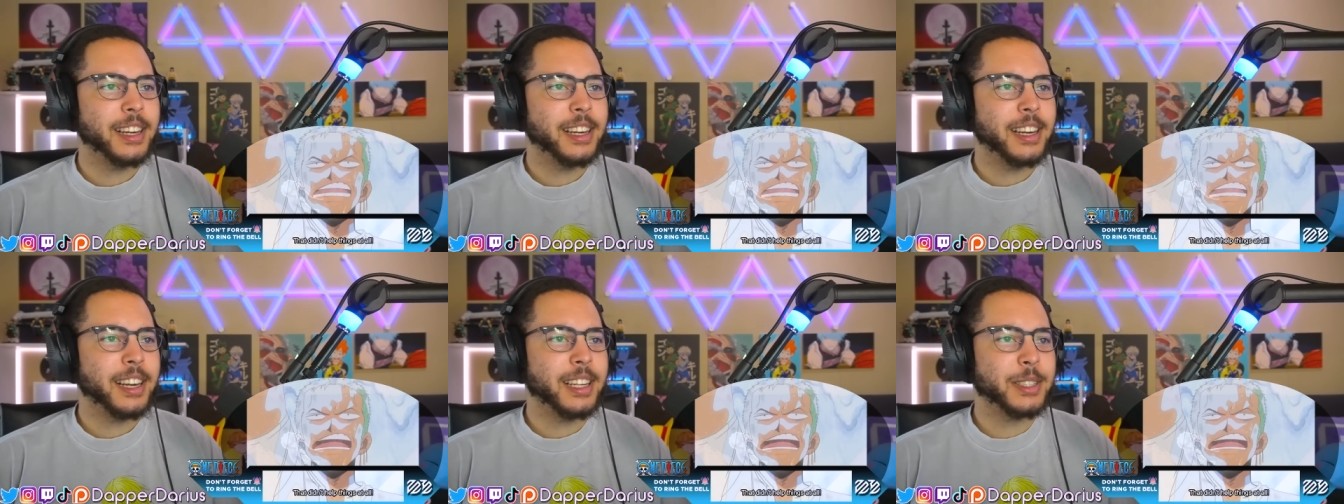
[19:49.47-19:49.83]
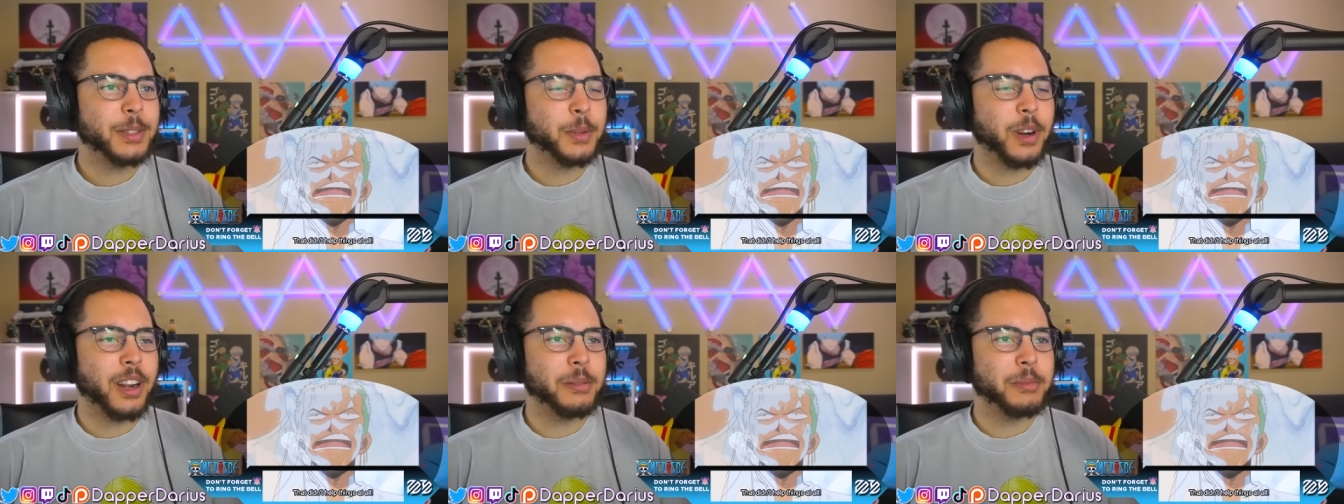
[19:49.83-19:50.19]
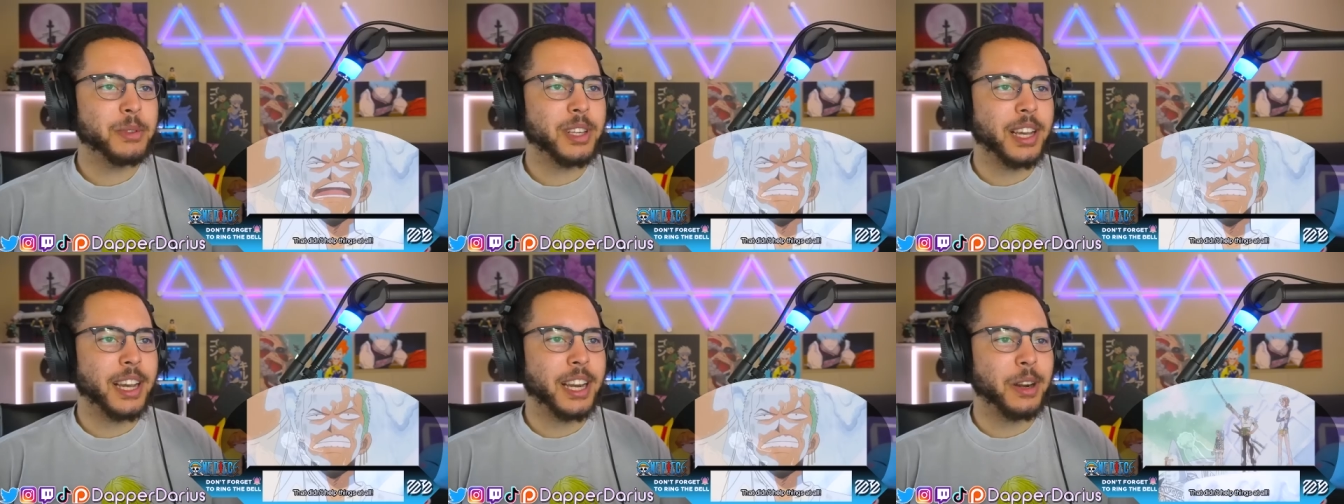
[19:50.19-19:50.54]
That's what I'm
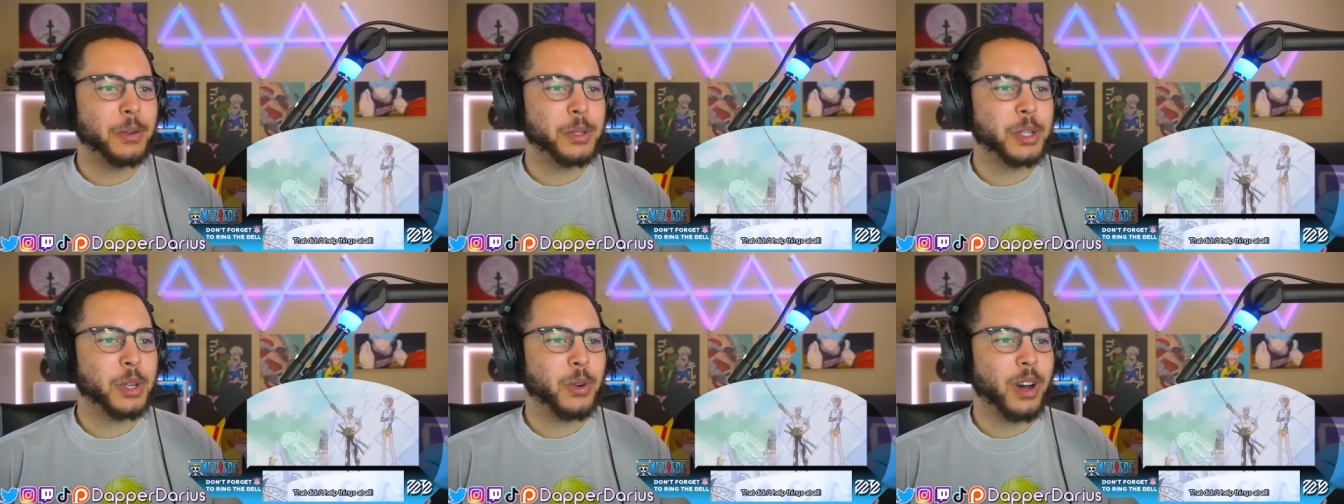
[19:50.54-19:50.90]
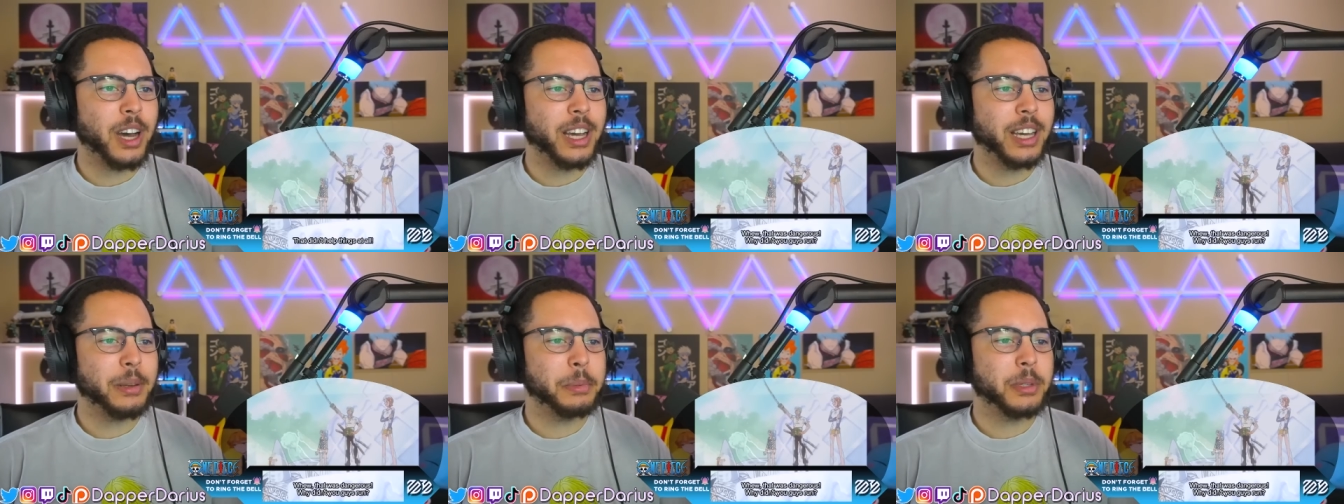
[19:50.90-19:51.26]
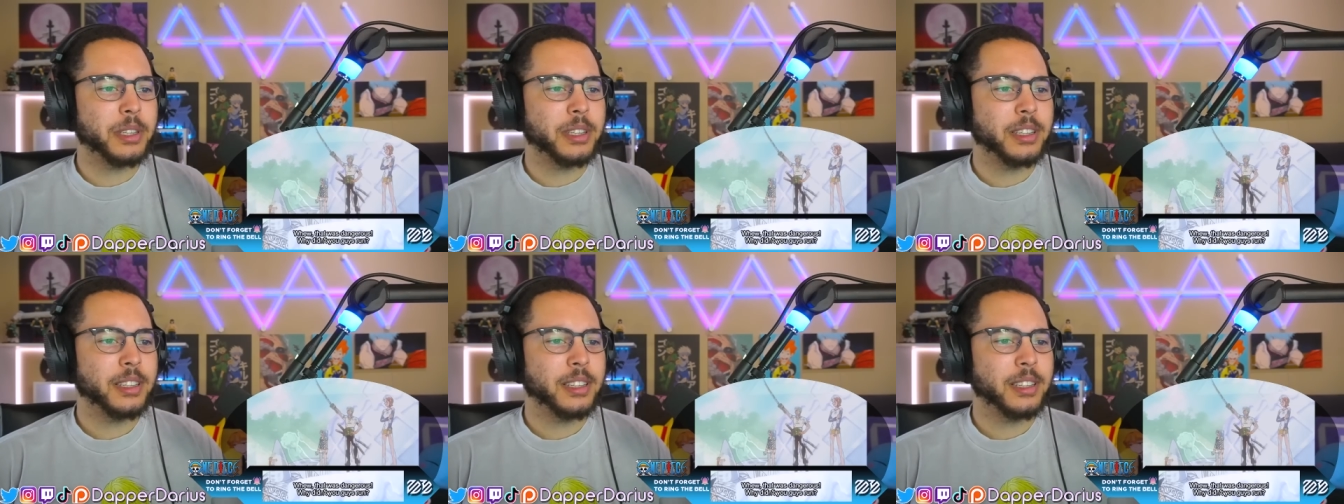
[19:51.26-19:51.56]
saying. I was so hyped.